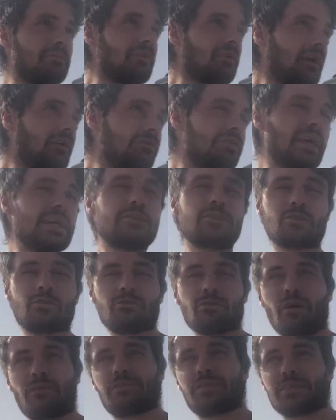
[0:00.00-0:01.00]
if they saw
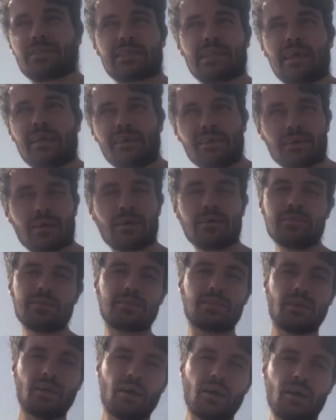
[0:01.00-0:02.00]
off the
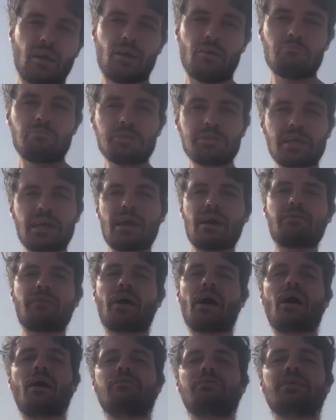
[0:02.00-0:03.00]
Slingers, would they have
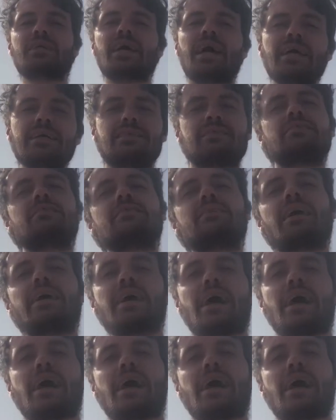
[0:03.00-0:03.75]
half a case to say,